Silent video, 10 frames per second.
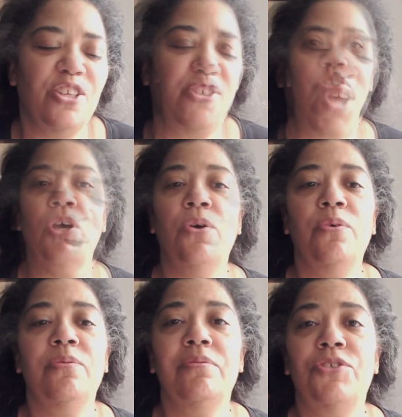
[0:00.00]

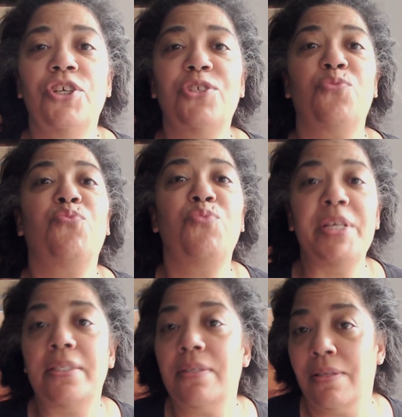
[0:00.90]
So just
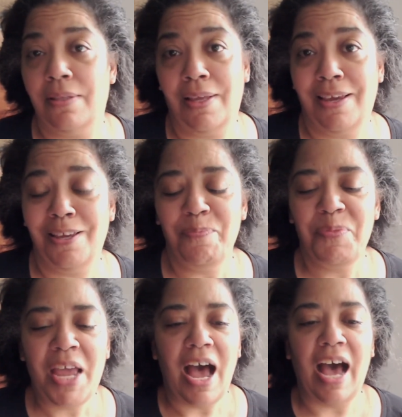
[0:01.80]
recently,
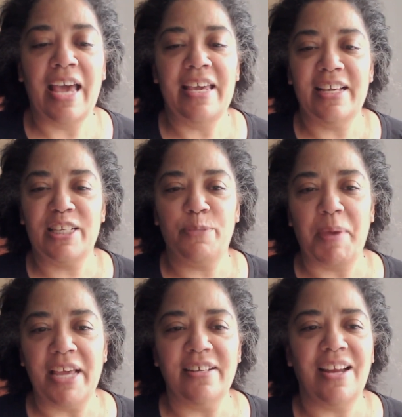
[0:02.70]
I
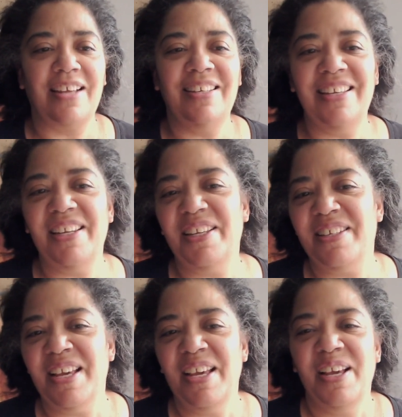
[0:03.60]
expanded. I
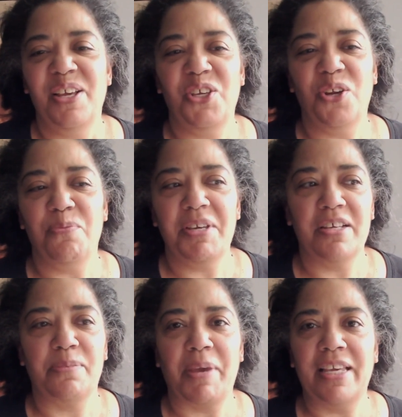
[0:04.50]
needed,
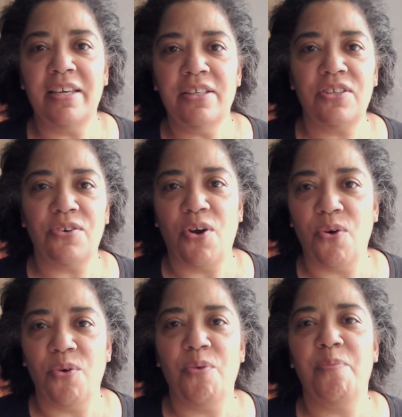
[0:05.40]
because my kids are
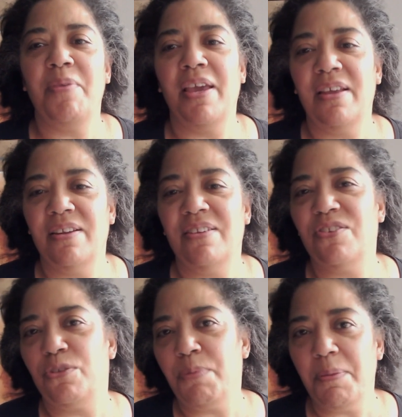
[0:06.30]
home and
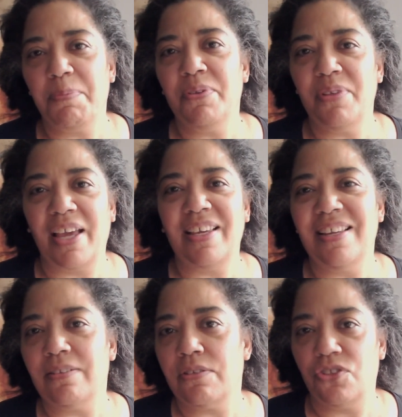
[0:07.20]
there's people, I
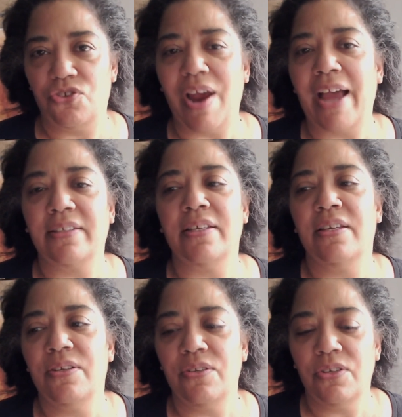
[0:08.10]
get
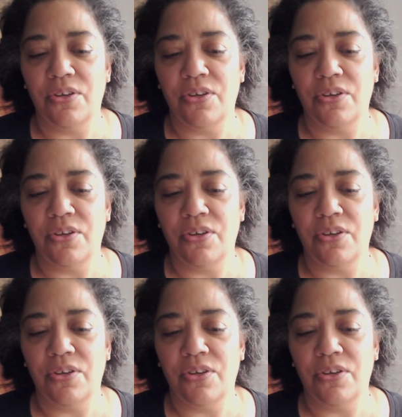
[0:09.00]
distracted,